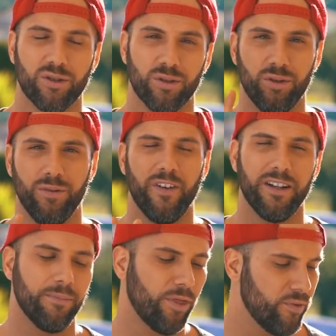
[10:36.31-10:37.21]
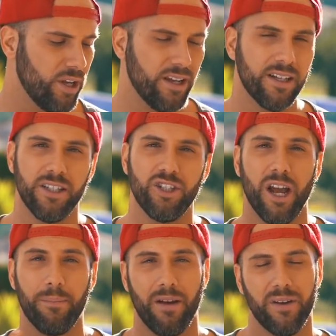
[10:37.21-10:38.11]
So 2 Phantom 3,
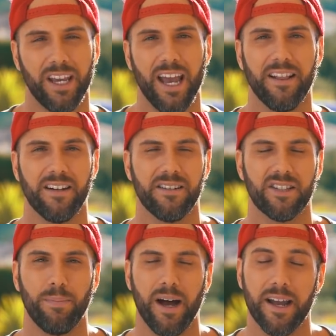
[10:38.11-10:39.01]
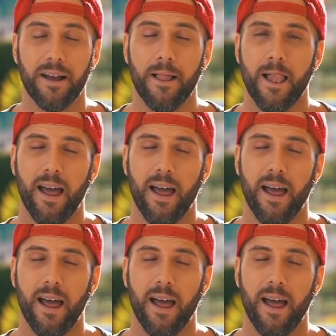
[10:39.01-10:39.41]
DJI Mavic and an Inspire,